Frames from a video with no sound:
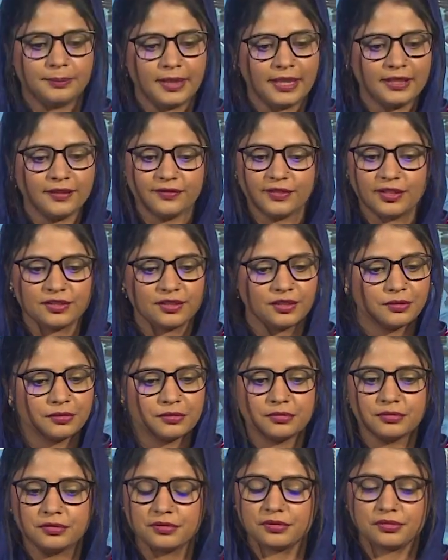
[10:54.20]
benefits
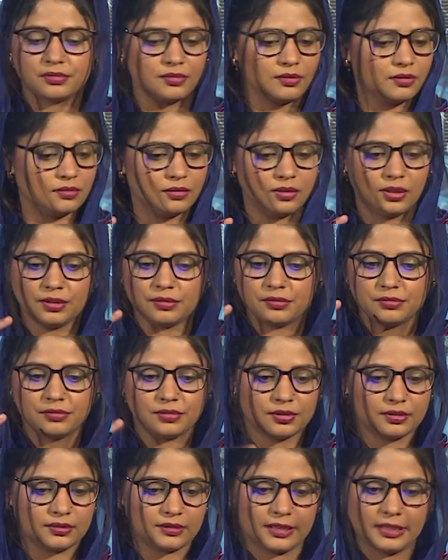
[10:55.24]
include
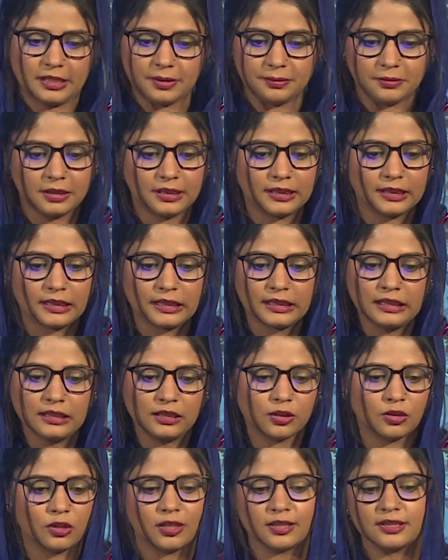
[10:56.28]
scalability,
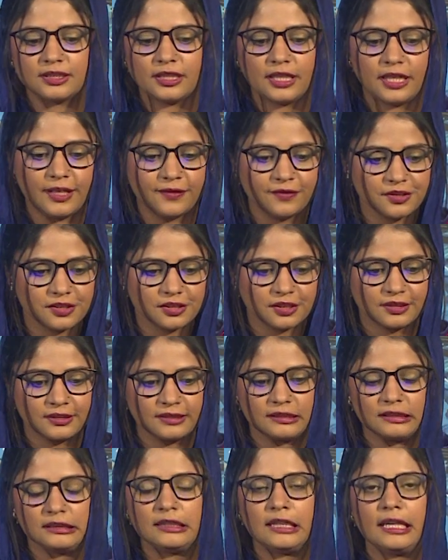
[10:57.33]
cost
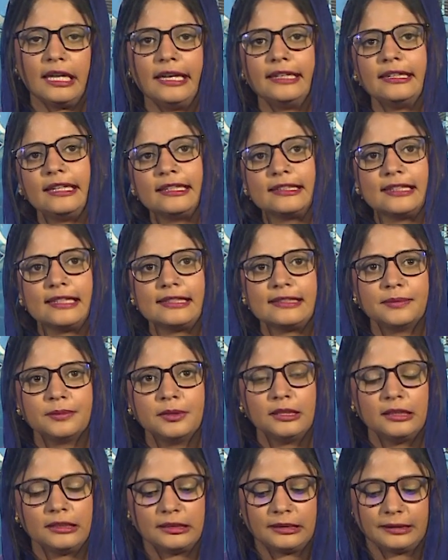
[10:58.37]
efficiency and
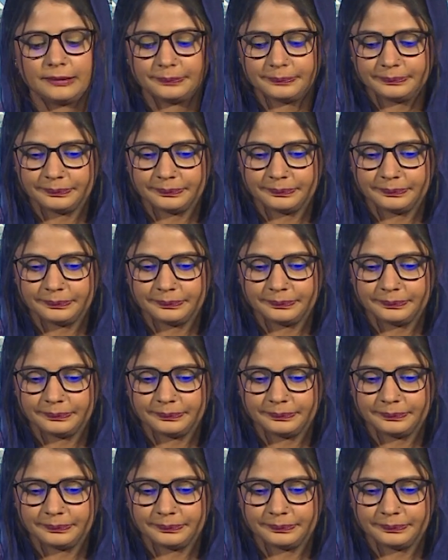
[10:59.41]
accessibility.